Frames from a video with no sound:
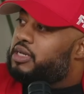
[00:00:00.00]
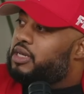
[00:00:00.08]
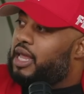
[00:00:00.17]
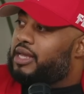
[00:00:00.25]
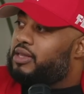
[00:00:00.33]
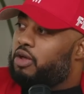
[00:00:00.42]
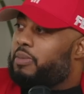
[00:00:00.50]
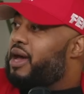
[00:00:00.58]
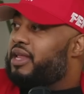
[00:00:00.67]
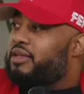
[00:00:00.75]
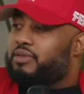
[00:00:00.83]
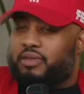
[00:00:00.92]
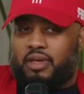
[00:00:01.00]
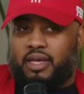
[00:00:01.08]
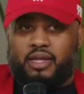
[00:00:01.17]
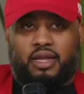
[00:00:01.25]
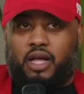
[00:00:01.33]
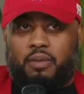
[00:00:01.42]
Mm-hmm. Like, nobody, it
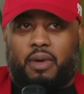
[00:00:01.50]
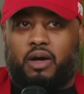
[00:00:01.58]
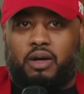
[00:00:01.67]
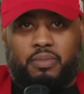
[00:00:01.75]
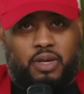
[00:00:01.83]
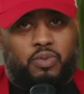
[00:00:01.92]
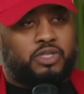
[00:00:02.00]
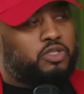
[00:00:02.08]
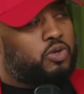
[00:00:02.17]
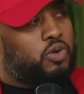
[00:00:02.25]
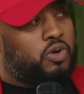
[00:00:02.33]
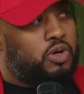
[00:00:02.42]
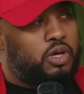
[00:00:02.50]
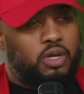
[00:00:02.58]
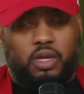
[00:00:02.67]
didn't come out. I mean, we saw,